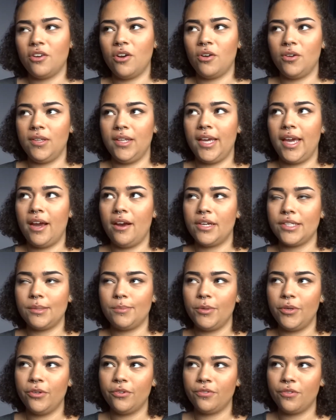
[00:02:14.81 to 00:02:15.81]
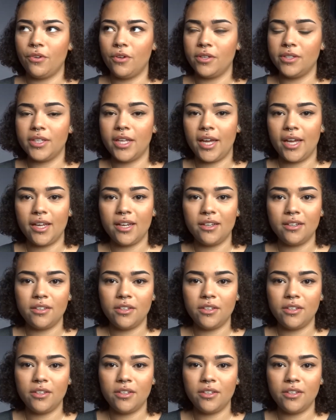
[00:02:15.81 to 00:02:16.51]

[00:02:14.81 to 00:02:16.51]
curly hair is beautiful and that,